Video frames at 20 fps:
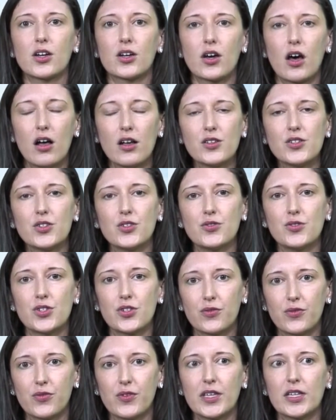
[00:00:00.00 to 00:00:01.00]
cause you
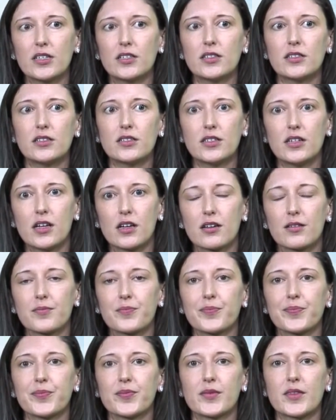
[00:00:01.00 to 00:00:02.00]
to feel
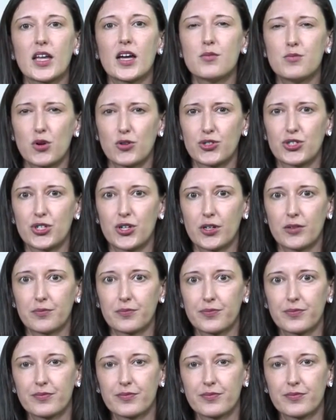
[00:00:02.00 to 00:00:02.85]
emotional,